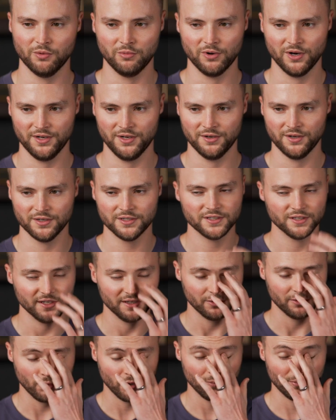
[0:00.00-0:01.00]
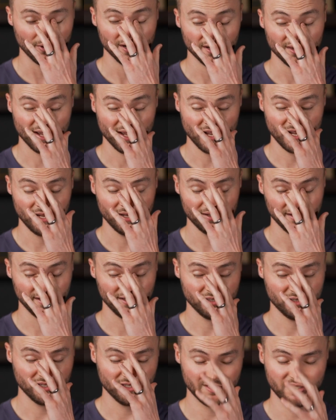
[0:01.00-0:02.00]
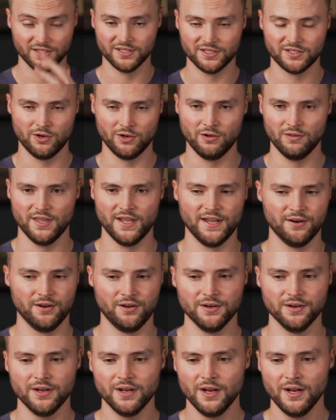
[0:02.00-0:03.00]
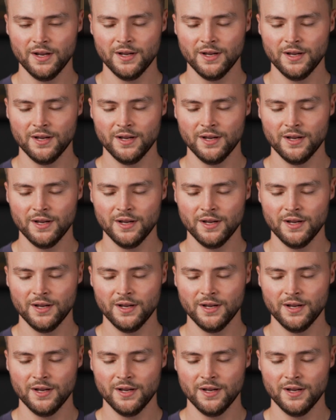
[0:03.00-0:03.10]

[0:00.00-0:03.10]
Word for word: brainer to incorporate that and just install that on